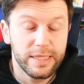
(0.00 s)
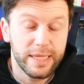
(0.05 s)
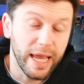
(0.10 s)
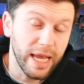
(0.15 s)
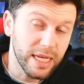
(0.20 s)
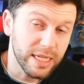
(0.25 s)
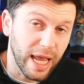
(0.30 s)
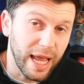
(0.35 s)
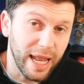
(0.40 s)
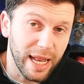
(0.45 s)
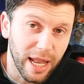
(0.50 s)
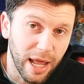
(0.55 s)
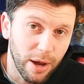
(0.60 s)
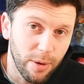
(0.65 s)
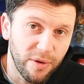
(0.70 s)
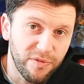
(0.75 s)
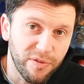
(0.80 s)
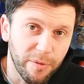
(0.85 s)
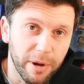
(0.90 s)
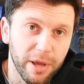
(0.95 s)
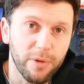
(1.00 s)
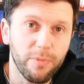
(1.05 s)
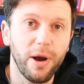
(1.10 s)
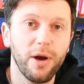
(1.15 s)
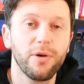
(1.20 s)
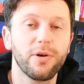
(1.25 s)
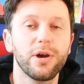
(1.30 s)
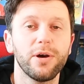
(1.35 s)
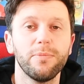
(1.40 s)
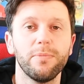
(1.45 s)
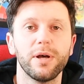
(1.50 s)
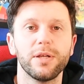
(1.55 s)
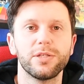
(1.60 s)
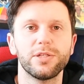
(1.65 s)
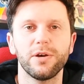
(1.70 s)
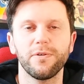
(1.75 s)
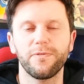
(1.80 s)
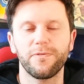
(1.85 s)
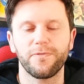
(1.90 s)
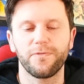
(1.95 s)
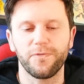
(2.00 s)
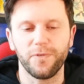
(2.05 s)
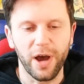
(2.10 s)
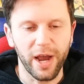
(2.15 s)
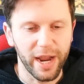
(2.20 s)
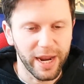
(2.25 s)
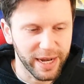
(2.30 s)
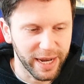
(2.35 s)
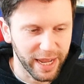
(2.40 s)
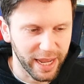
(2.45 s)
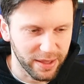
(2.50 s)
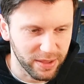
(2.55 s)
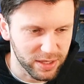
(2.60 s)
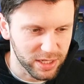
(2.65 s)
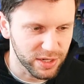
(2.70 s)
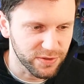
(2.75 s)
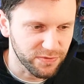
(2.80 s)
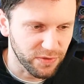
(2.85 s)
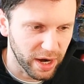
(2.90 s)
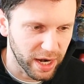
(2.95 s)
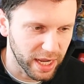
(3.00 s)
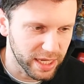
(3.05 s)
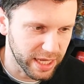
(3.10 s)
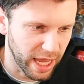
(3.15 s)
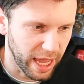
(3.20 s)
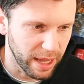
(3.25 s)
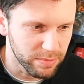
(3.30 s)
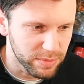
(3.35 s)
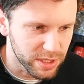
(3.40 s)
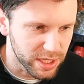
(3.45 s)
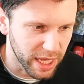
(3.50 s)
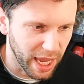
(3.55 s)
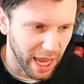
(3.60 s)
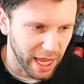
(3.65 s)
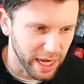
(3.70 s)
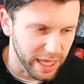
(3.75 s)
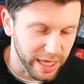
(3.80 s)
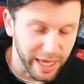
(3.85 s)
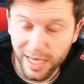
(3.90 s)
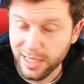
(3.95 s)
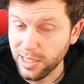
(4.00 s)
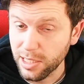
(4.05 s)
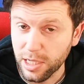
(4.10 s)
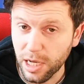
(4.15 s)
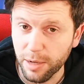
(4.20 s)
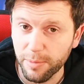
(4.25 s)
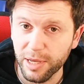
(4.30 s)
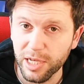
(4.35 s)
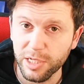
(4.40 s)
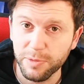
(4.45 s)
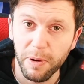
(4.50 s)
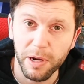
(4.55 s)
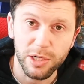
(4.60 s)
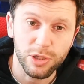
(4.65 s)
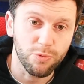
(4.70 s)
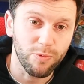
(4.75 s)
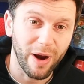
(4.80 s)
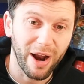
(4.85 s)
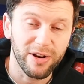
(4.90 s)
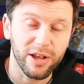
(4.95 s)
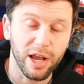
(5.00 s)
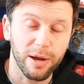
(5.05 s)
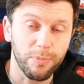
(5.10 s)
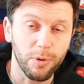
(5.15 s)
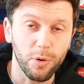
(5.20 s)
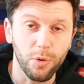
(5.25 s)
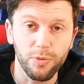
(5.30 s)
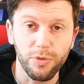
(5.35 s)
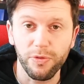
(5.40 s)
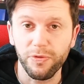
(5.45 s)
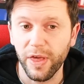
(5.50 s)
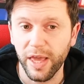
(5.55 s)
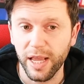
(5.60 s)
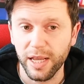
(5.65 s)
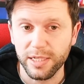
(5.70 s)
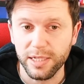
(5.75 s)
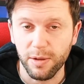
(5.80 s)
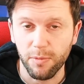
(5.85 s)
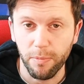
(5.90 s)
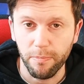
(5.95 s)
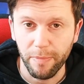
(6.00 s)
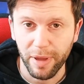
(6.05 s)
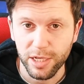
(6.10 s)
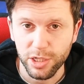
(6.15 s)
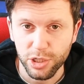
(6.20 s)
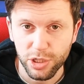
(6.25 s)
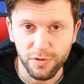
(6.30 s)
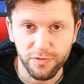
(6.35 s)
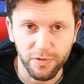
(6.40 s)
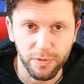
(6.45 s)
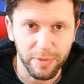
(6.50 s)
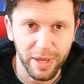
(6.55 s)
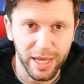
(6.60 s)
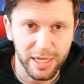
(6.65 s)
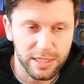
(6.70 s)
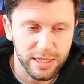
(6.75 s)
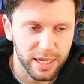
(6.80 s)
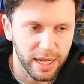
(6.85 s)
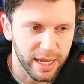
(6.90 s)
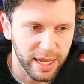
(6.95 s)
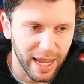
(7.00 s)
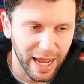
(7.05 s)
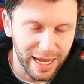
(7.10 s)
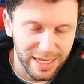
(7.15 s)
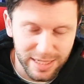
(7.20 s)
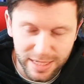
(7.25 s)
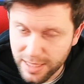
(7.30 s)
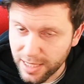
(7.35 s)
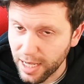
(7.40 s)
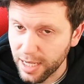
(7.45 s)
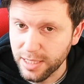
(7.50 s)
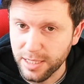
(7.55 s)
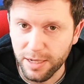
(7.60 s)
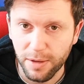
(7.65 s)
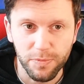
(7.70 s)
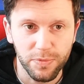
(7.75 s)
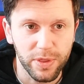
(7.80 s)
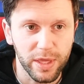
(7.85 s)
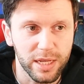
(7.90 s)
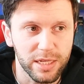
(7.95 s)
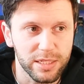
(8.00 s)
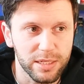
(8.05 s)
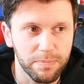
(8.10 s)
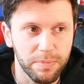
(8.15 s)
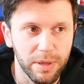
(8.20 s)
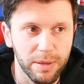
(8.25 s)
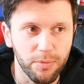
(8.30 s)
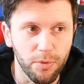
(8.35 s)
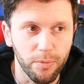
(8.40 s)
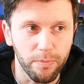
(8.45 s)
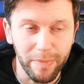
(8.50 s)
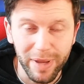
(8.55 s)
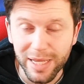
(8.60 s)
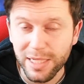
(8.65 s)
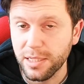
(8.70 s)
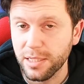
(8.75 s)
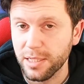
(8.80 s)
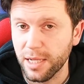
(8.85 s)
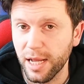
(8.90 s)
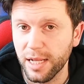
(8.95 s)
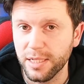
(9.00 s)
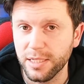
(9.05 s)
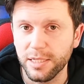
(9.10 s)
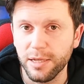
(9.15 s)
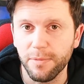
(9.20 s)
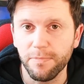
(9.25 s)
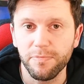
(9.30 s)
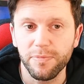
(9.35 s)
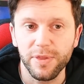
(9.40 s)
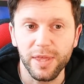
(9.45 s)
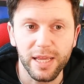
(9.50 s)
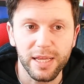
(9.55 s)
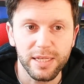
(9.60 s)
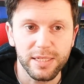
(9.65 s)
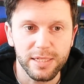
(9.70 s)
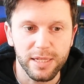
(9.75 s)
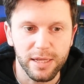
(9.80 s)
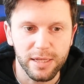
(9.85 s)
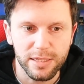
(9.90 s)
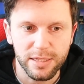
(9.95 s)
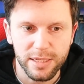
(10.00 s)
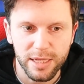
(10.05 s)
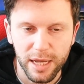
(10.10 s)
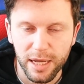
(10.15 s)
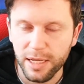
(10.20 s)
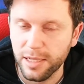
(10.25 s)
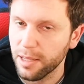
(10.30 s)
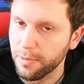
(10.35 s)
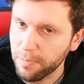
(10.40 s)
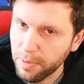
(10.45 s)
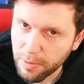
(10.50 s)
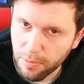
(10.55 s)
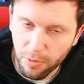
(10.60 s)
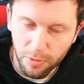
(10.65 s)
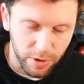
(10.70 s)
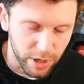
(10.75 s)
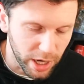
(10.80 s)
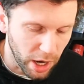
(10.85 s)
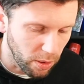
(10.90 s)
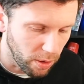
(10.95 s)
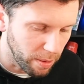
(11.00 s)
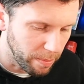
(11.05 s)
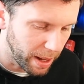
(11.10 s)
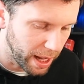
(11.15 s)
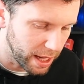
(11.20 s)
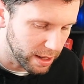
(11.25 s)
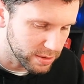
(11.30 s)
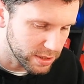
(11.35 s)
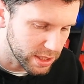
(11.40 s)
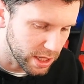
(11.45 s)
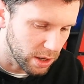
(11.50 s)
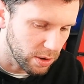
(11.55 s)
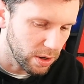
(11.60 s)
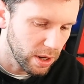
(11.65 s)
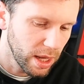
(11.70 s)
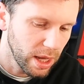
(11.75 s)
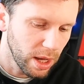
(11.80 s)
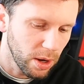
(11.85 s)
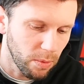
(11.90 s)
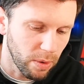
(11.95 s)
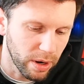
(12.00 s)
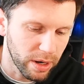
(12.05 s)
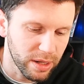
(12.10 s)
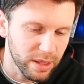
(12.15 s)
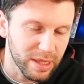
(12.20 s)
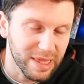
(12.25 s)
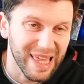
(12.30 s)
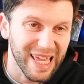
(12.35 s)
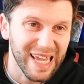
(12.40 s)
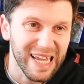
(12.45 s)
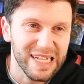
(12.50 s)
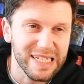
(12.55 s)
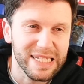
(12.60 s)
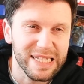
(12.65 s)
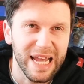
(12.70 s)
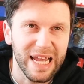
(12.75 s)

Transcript: So yes, hello everybody. Welcome to Friday. This is Friday's MCN. And yes, it's going to be a special rounding up all the things that were mentioned from yesterday. As I said, some things that people missed and some things that, uh, that people know about. So one of the things